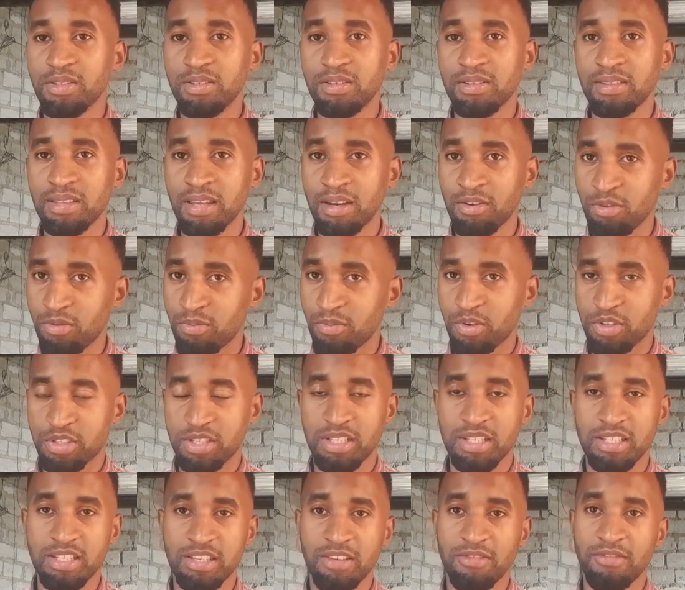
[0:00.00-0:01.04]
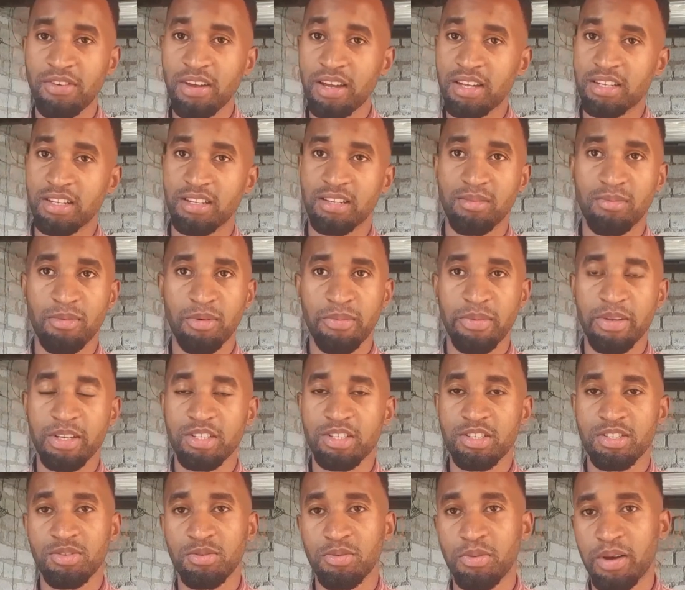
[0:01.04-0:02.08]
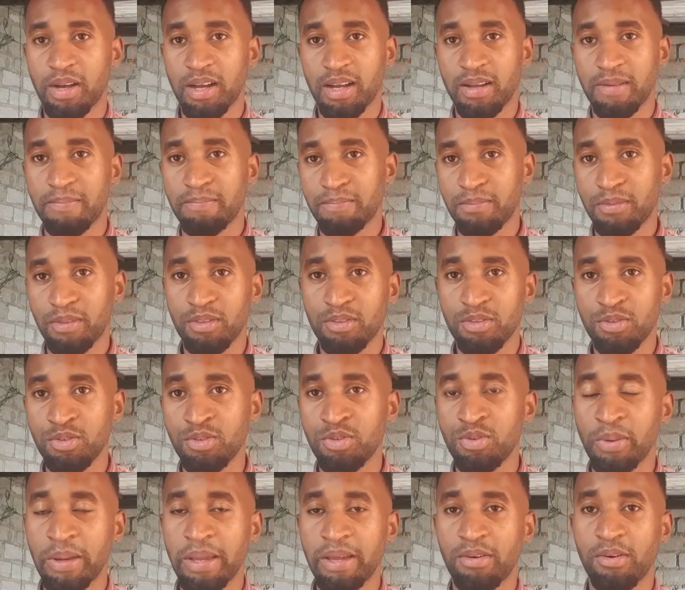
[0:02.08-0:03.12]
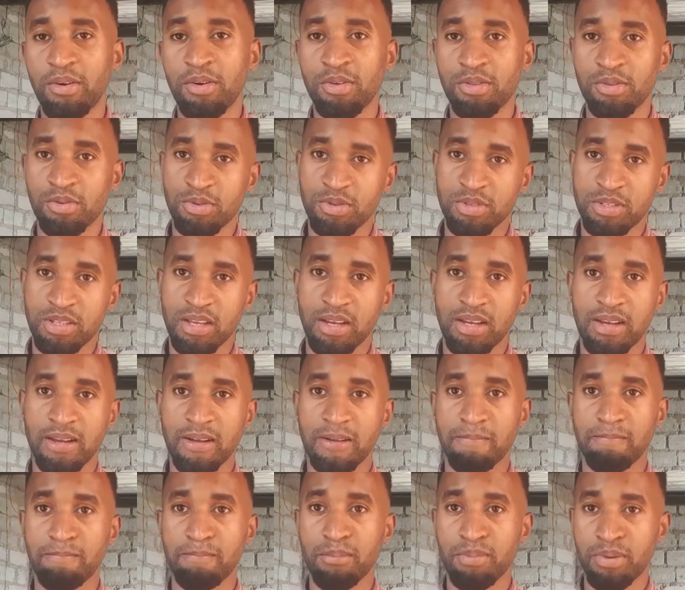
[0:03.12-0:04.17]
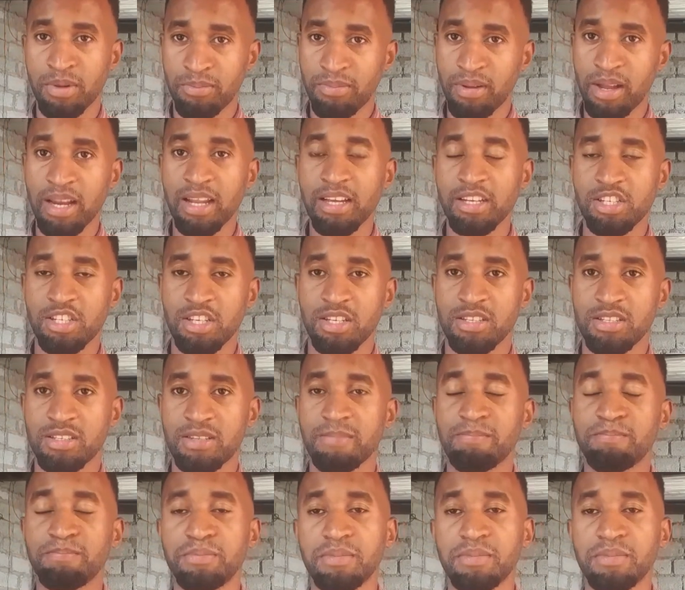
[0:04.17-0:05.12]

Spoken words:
the room was disinfected the moment you were doing all those preparations.